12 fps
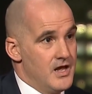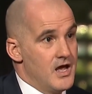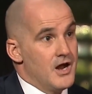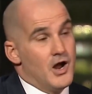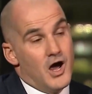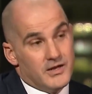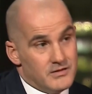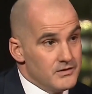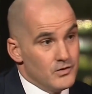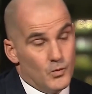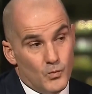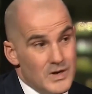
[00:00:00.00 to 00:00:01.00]
And I
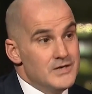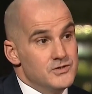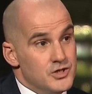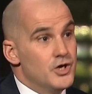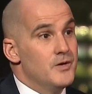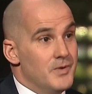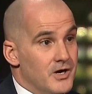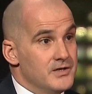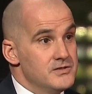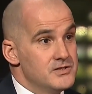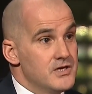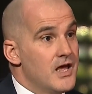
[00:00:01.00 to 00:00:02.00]
think that wind
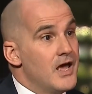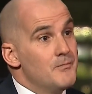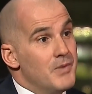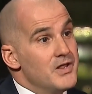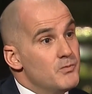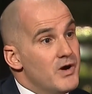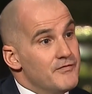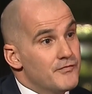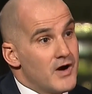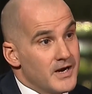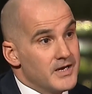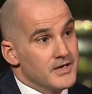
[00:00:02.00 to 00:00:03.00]
turbines, and by the way,
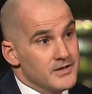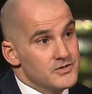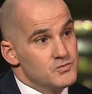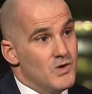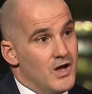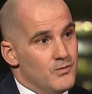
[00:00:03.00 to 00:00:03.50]
fracking as well,